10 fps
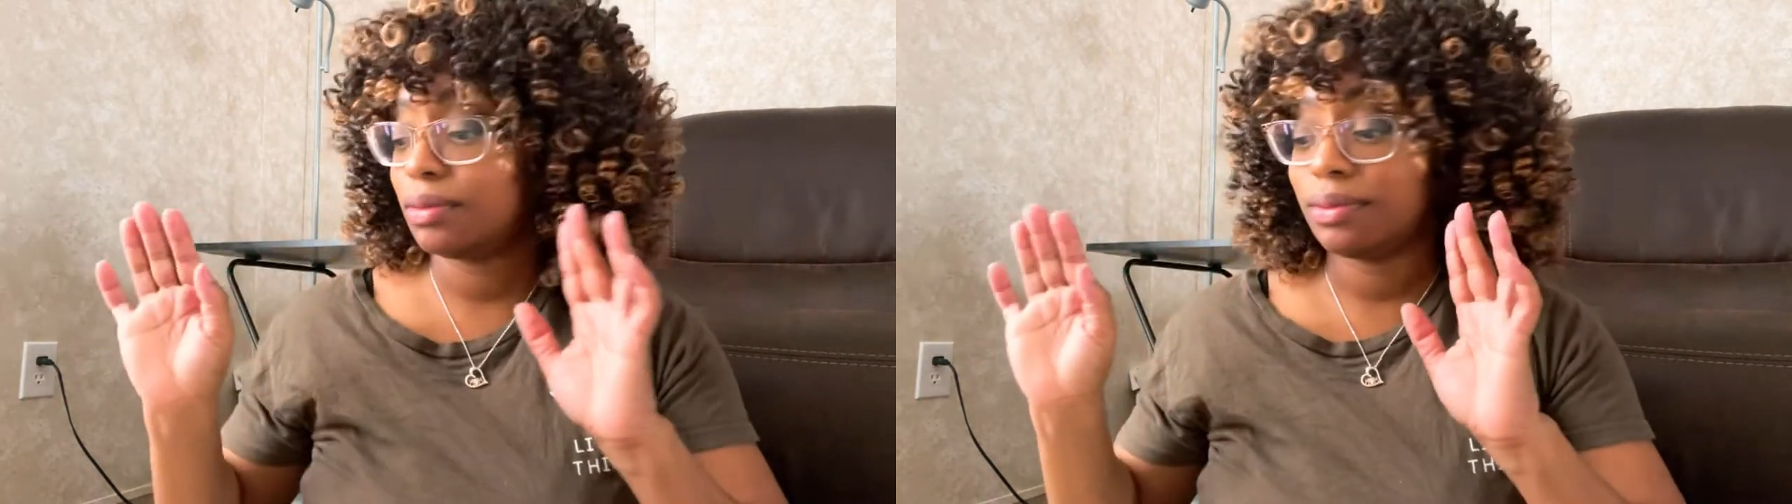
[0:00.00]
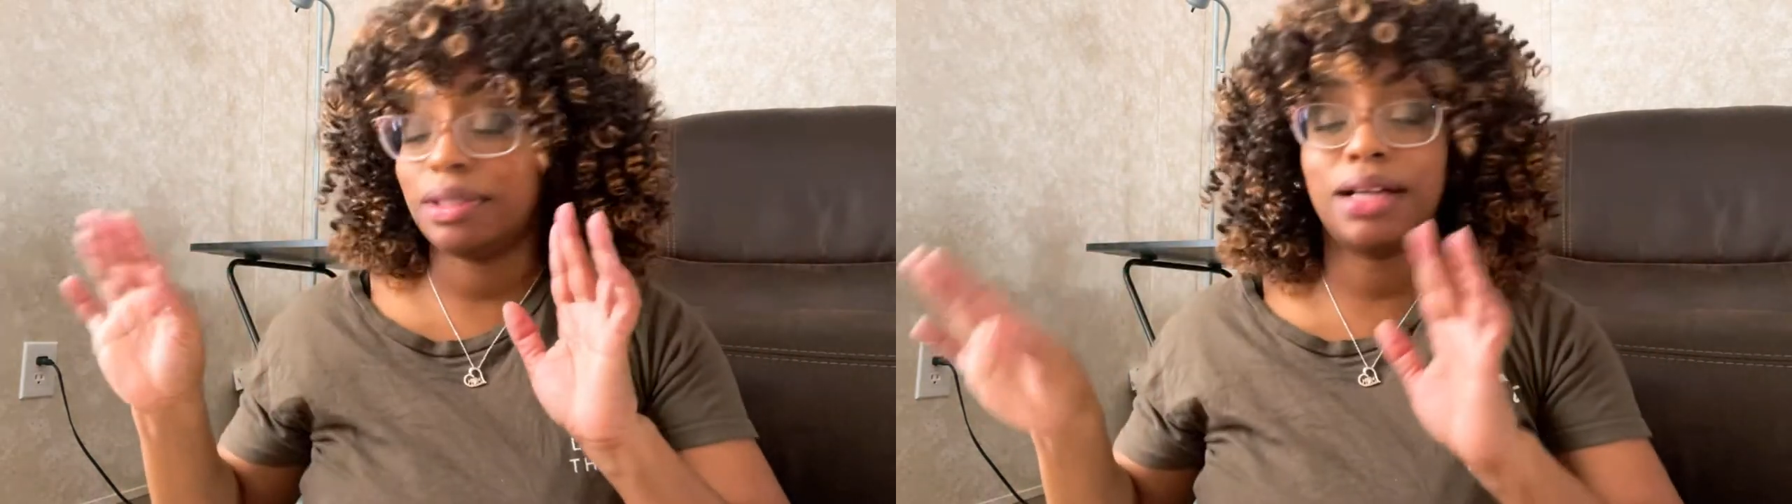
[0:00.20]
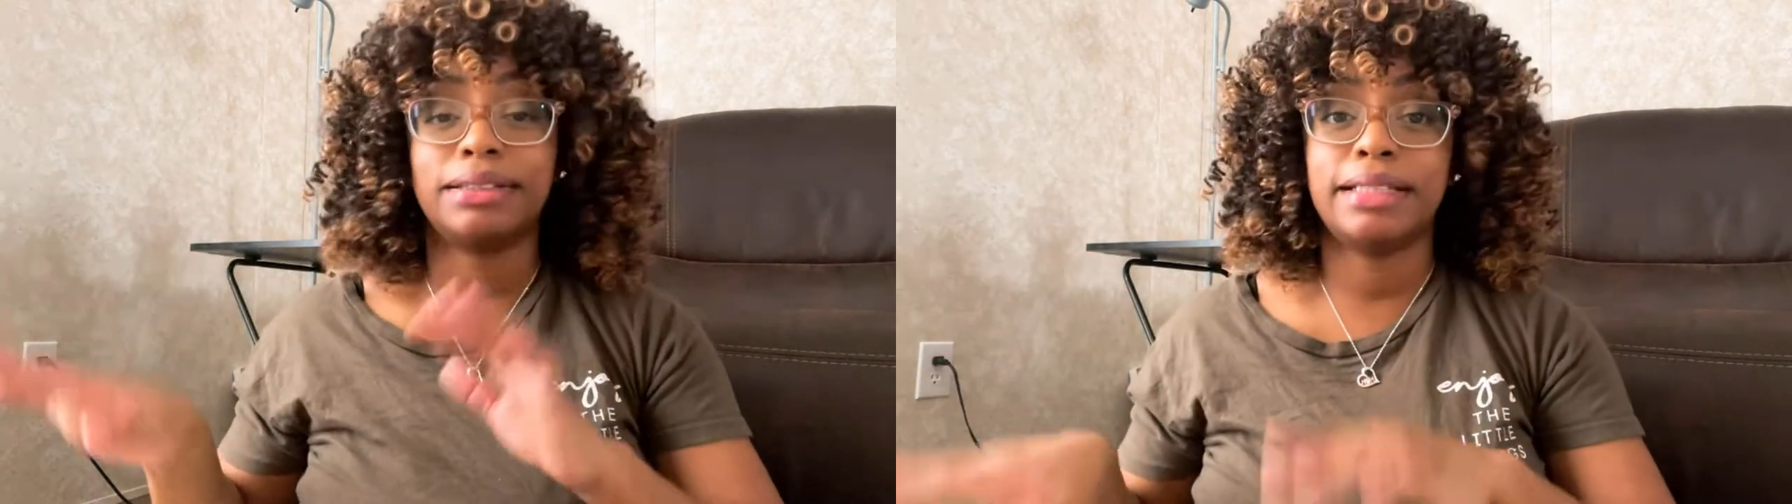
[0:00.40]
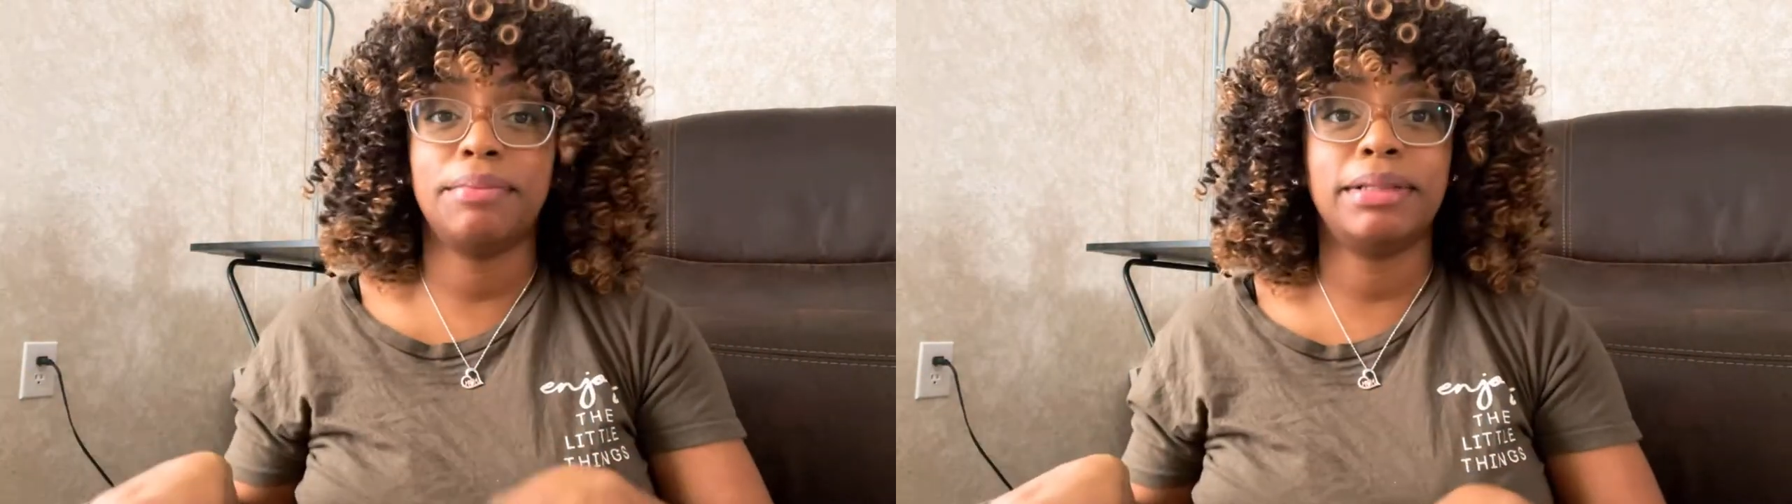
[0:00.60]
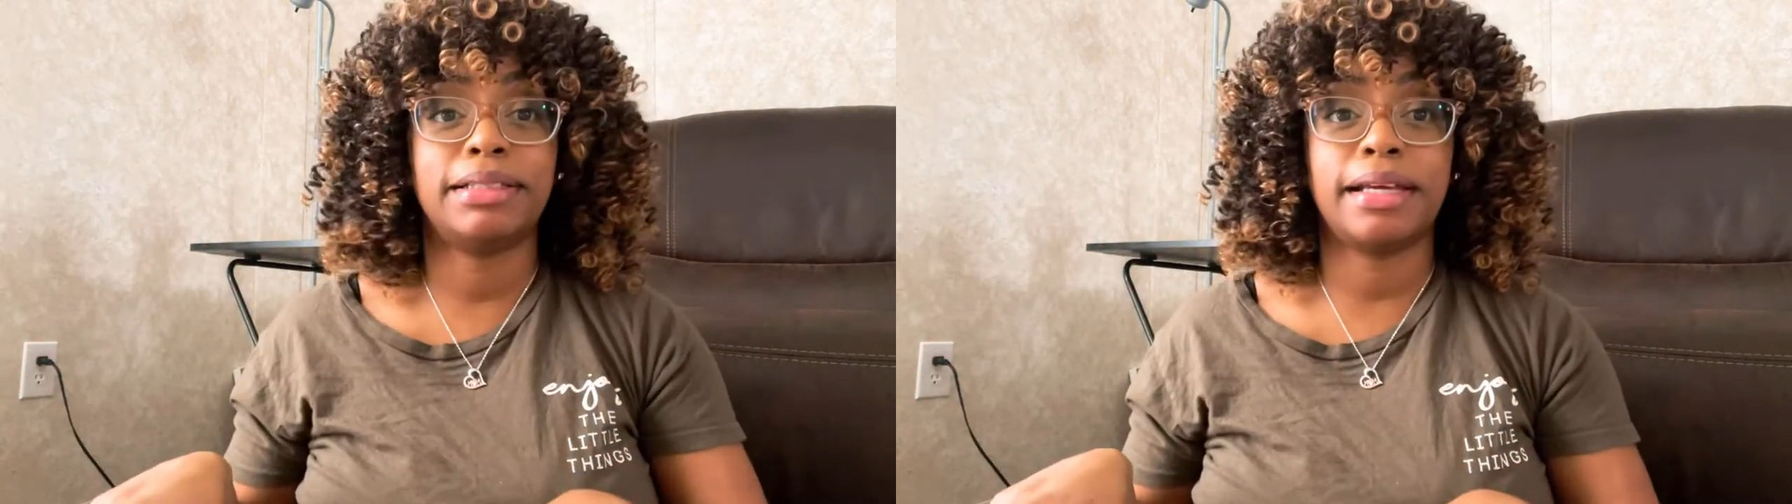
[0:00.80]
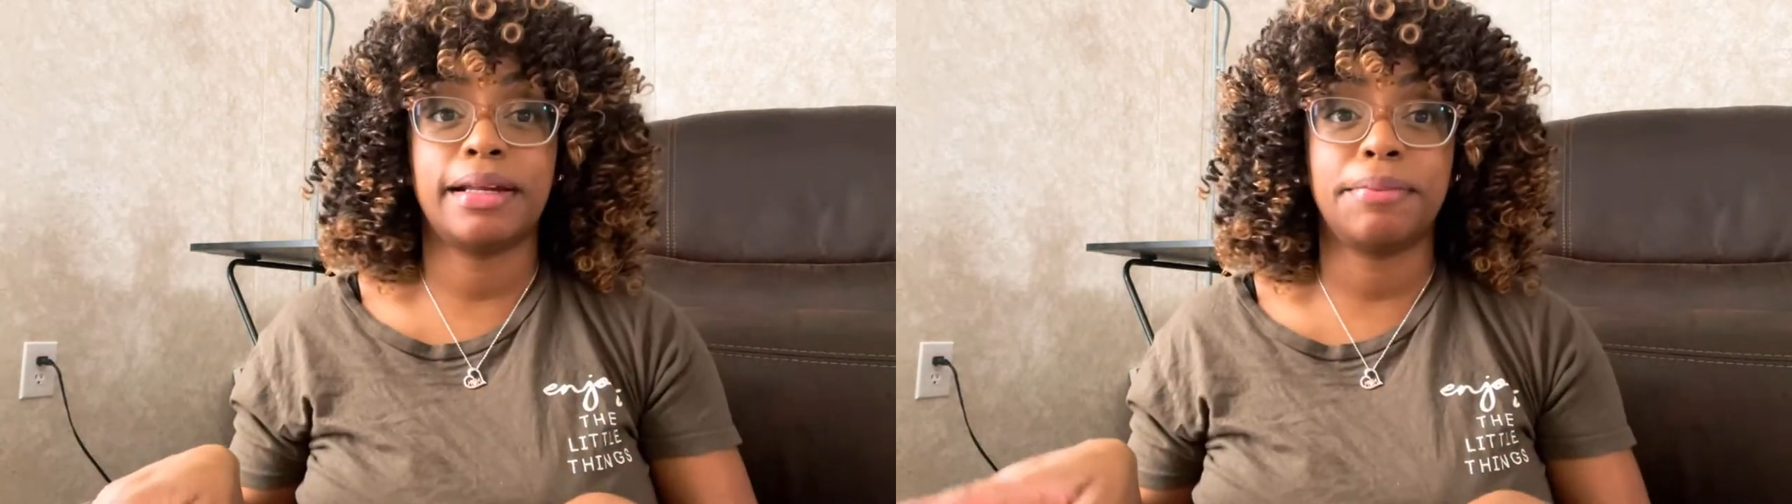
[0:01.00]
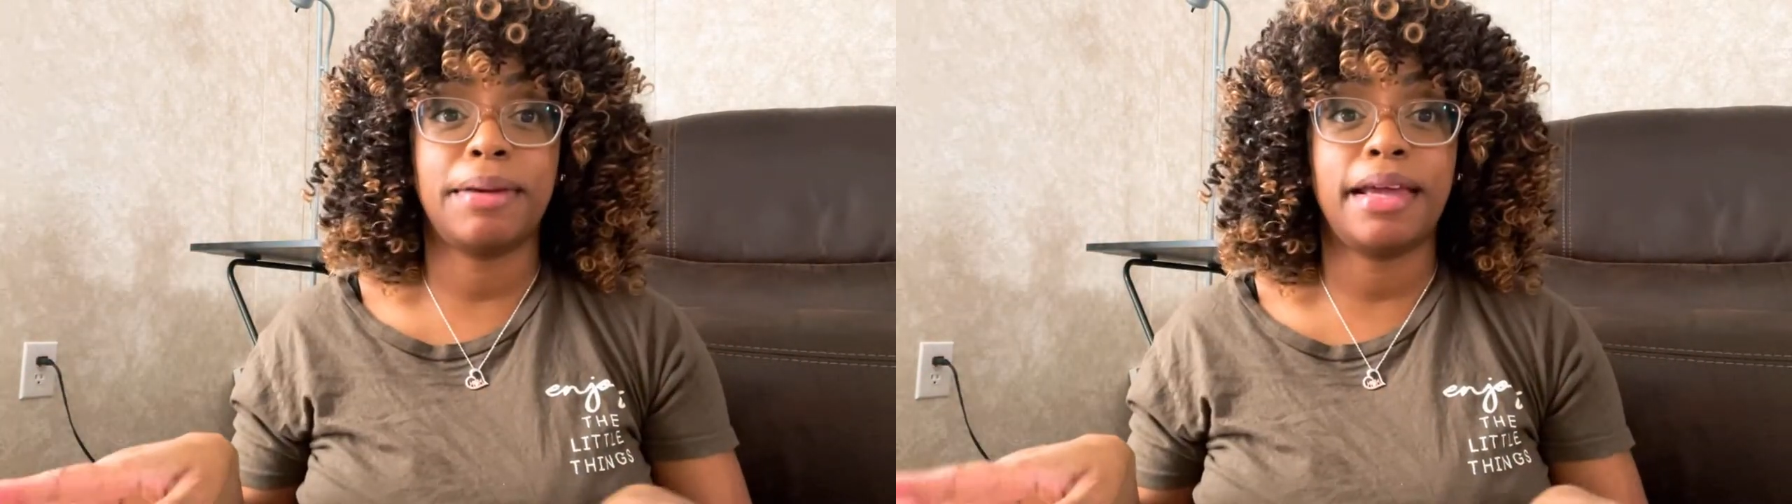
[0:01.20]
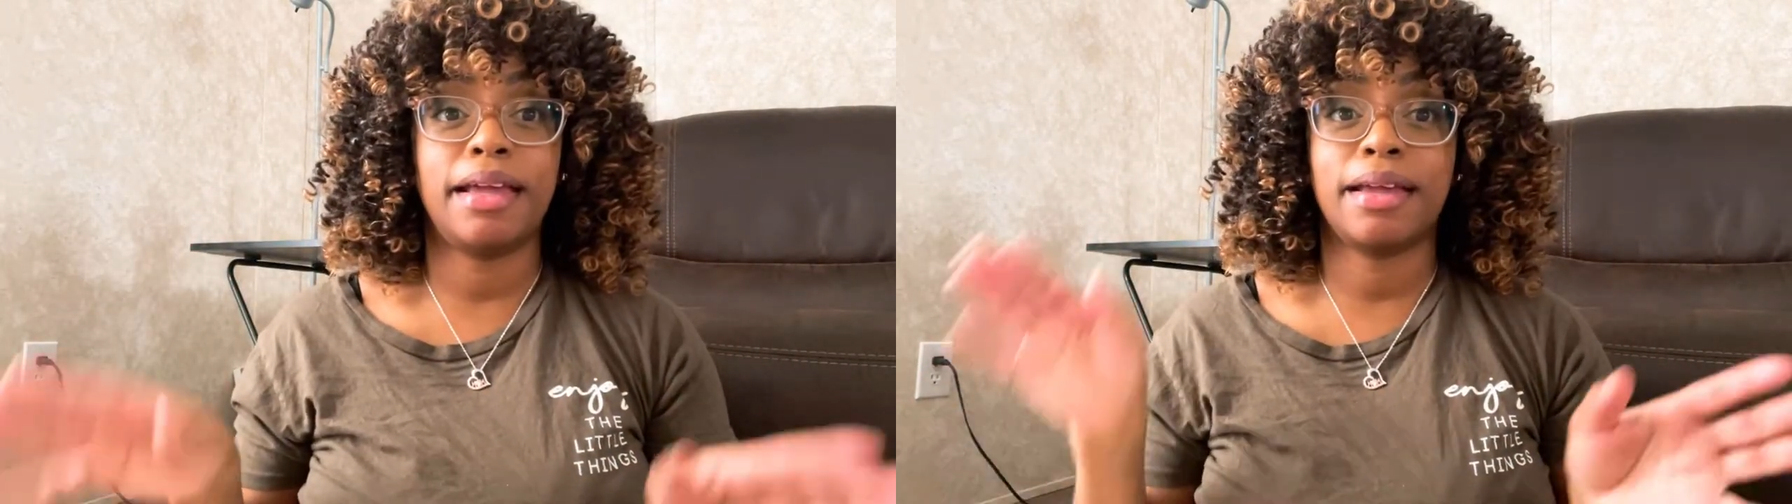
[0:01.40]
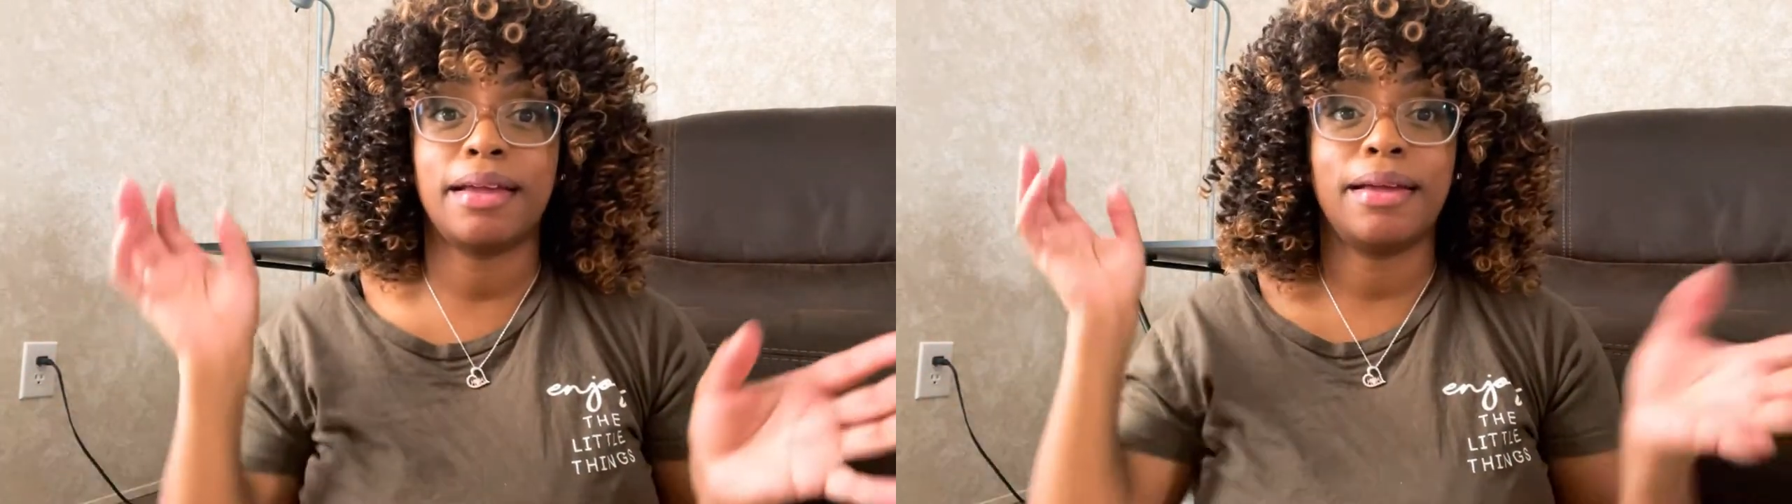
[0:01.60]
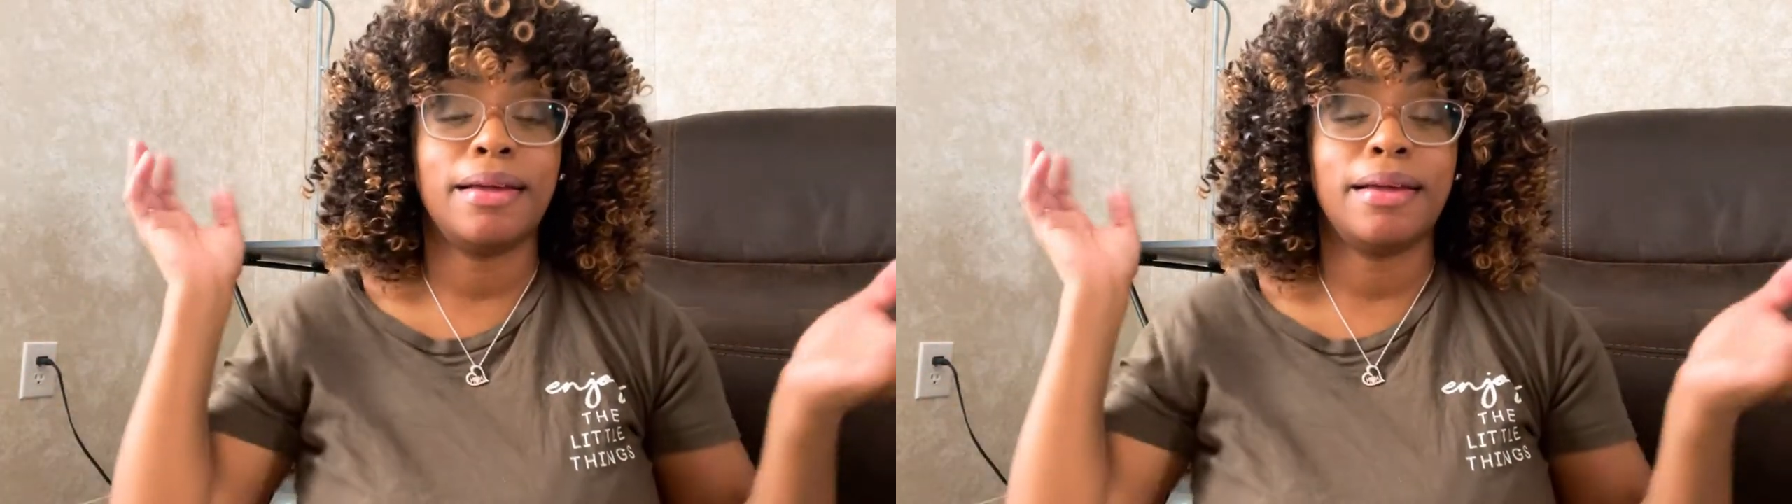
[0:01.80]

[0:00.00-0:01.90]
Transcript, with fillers: y'all see me take out the pack,